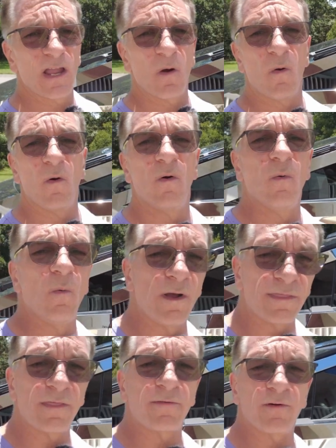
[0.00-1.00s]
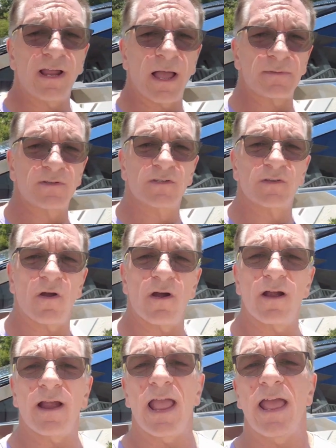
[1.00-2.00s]
you what the three options
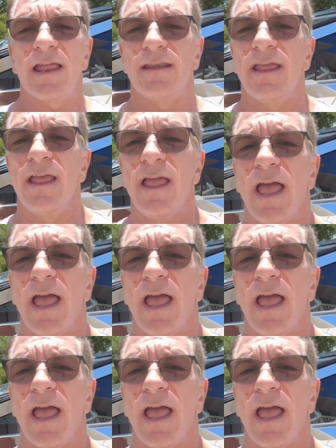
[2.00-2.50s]
are and